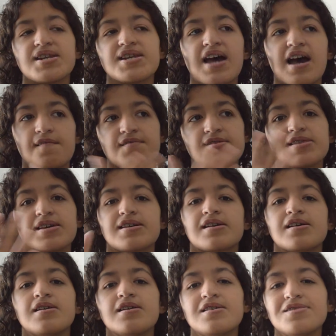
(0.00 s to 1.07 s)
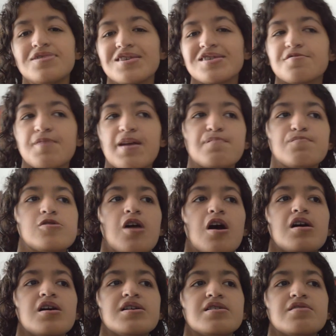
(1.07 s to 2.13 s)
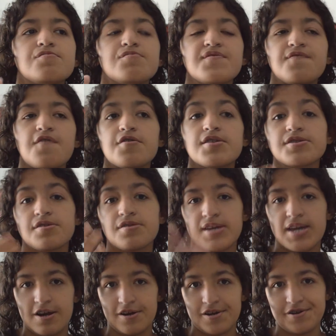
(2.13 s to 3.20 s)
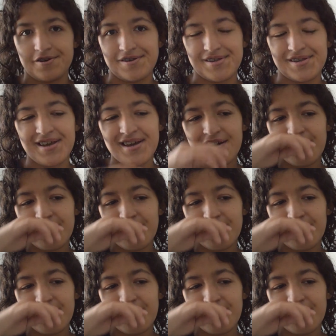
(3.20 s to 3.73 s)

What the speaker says: it having like this great plot, we focus on the characters.